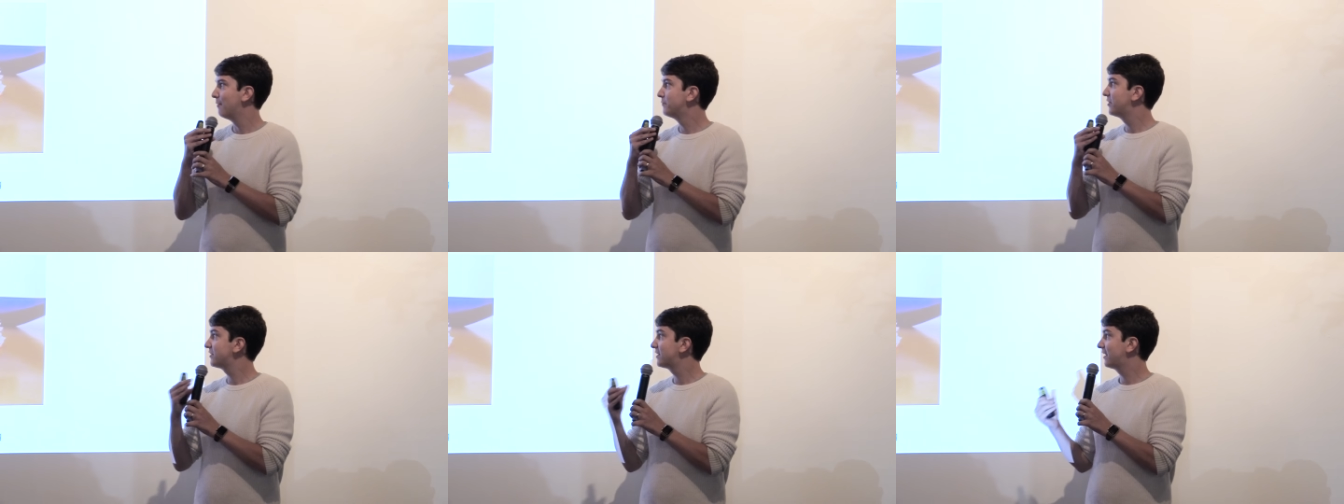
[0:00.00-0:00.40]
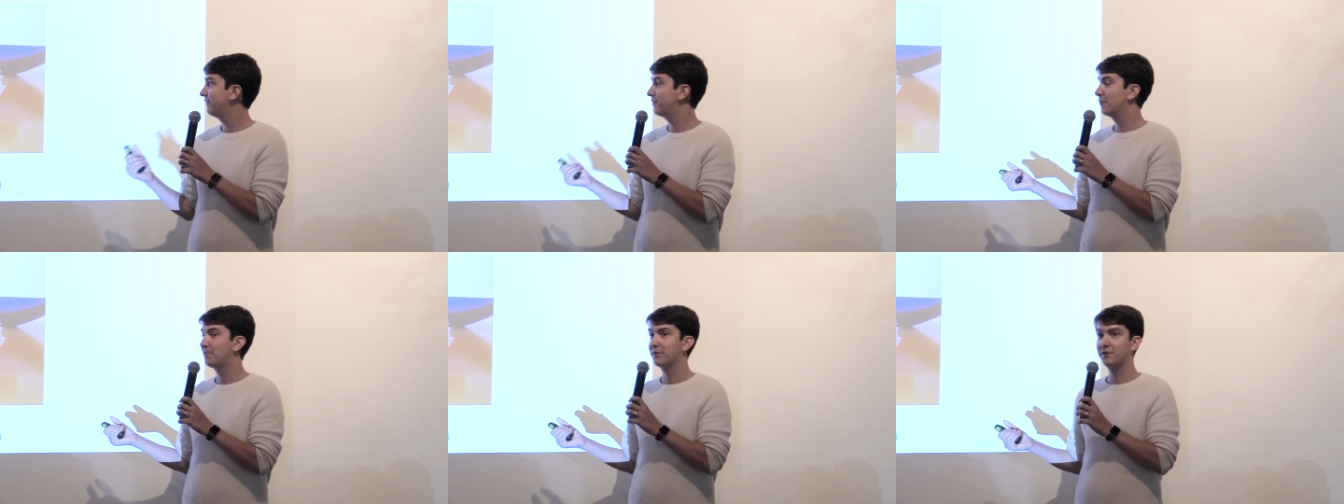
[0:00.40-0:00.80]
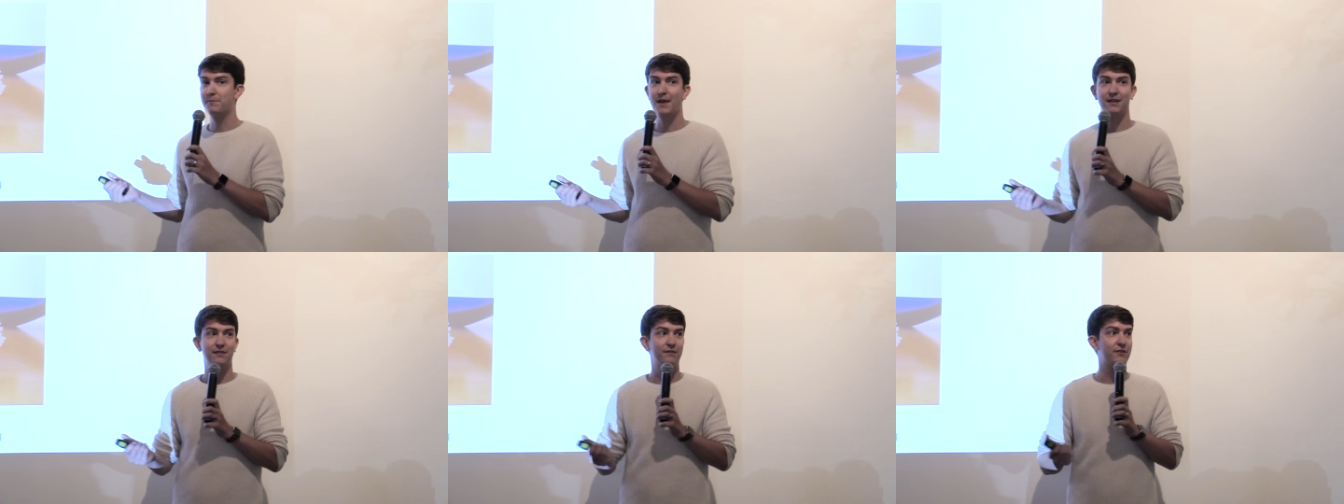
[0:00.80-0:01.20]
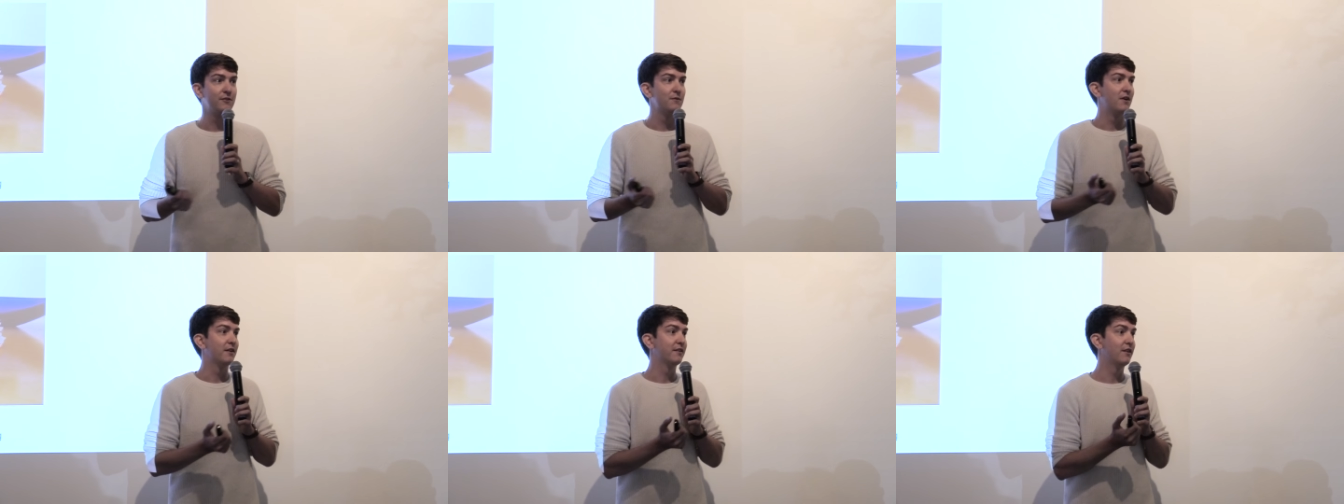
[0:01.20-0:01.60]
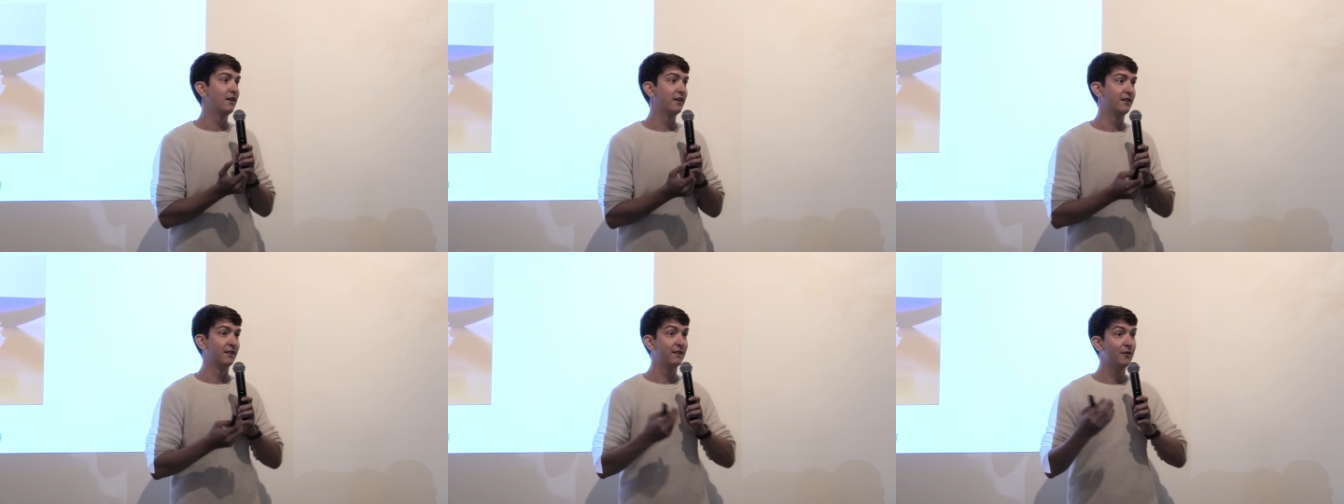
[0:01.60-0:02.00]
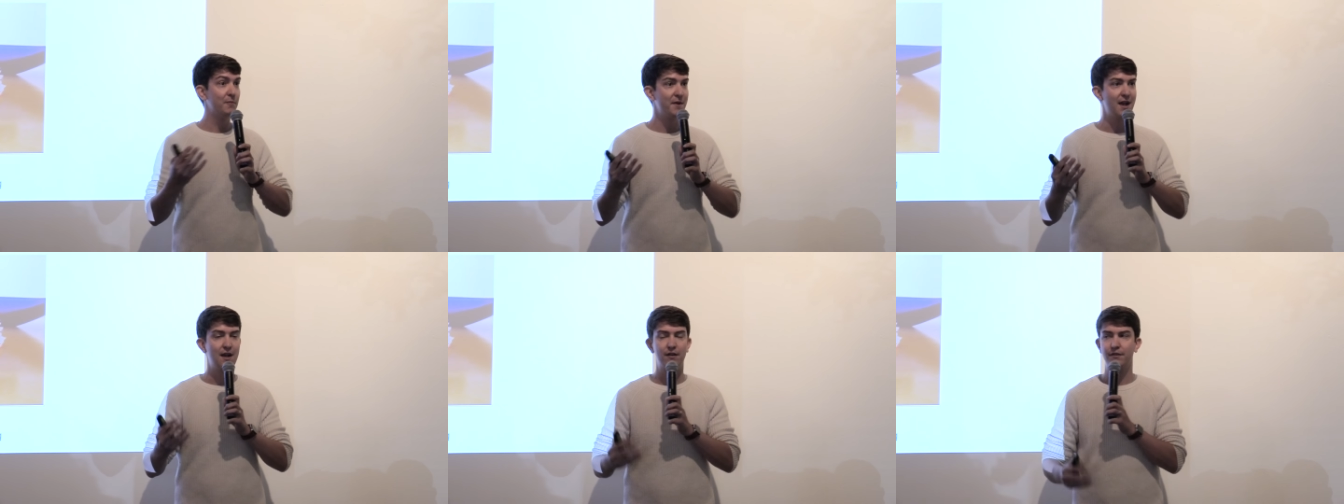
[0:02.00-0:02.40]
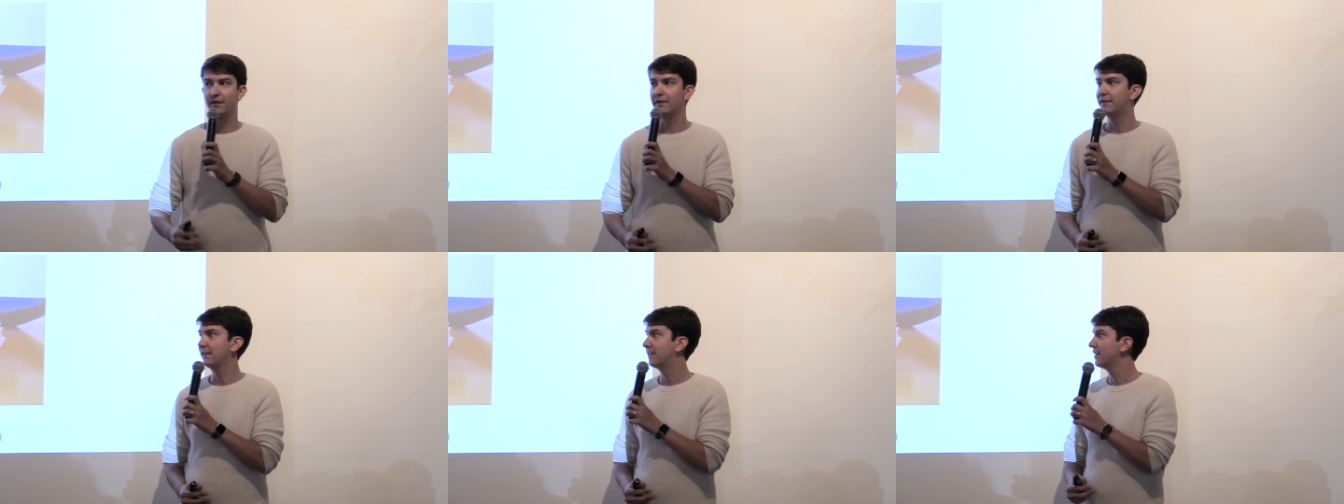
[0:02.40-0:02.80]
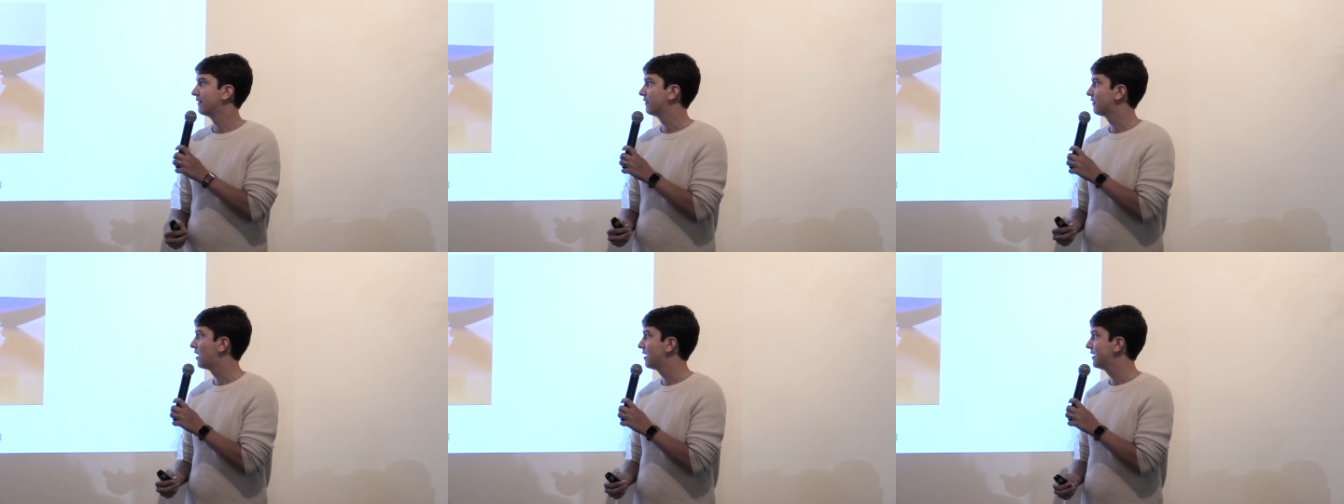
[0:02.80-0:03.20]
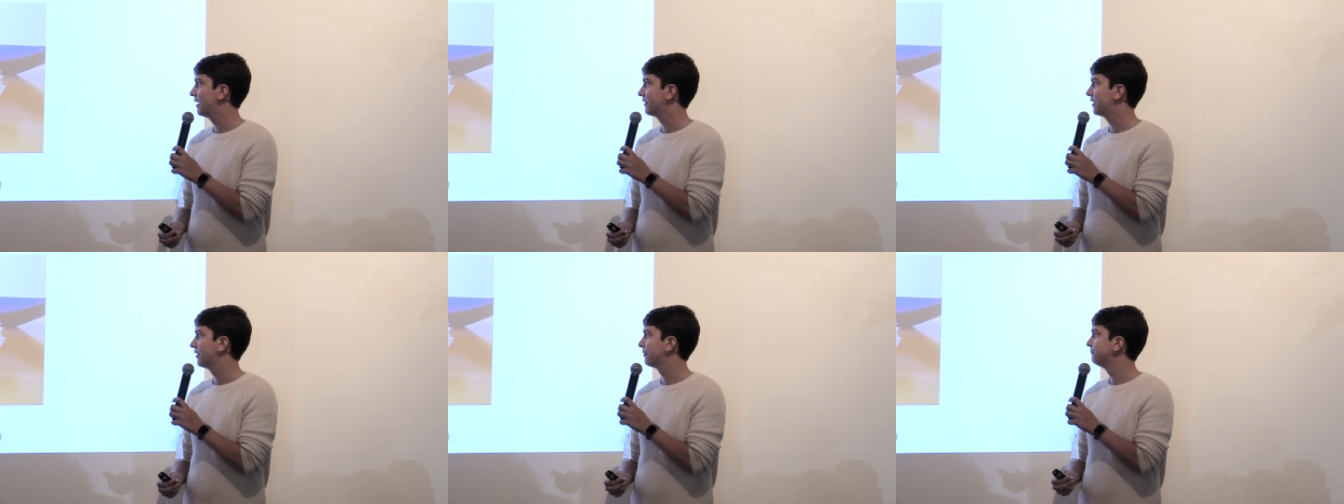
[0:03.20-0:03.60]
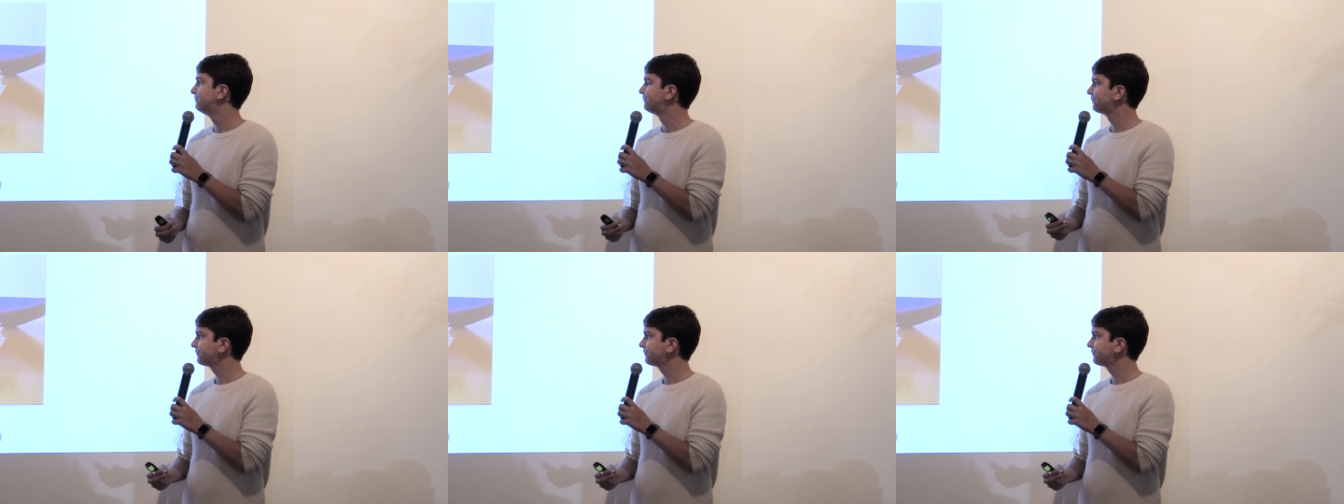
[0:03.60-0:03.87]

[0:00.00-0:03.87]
Just to give you a perspective, too, on a little bit how crazy things have gotten out here,